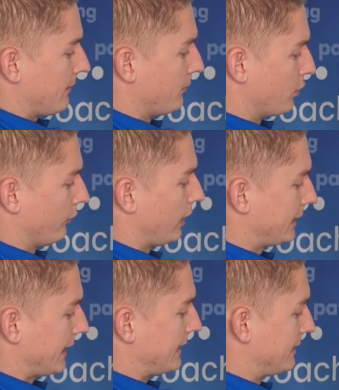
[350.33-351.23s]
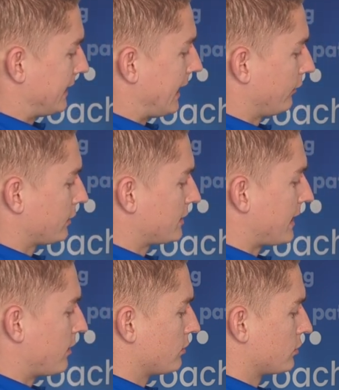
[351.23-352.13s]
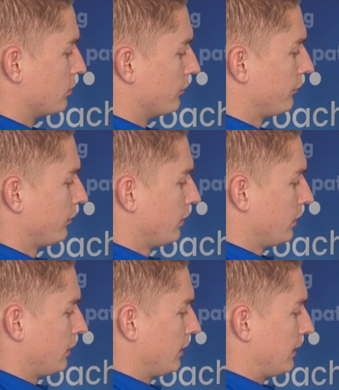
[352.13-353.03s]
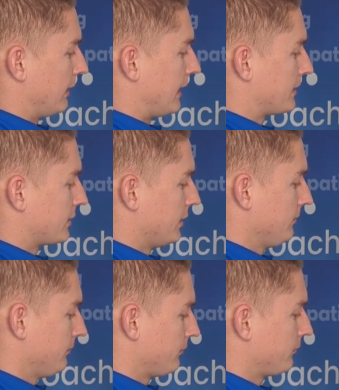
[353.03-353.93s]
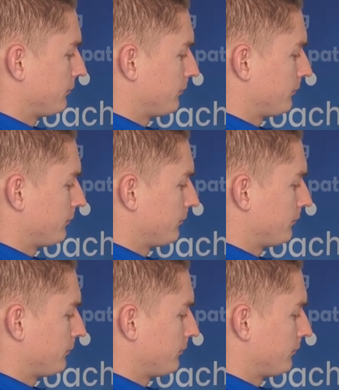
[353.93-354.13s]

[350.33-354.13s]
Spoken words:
more of like a carousel sort of lesson,